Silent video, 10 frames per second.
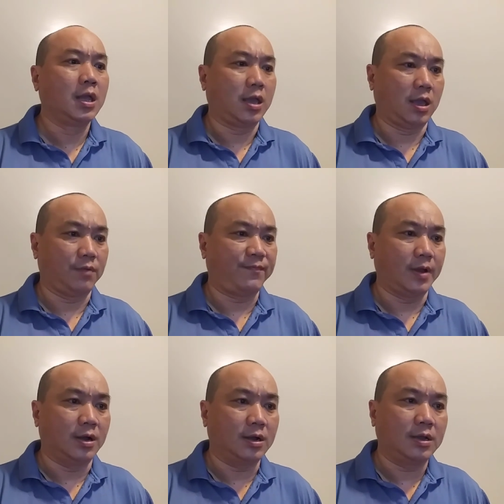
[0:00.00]
if
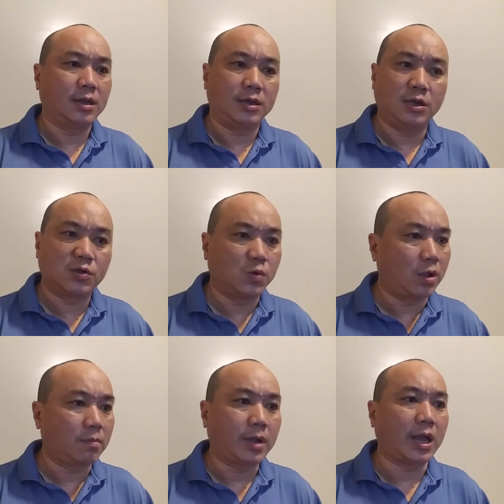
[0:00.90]
he's
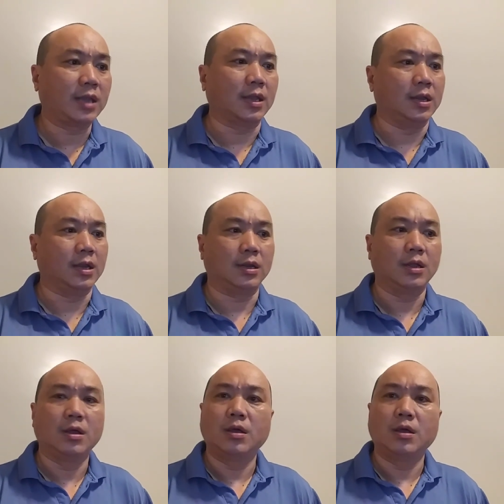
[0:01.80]
doing bad, and then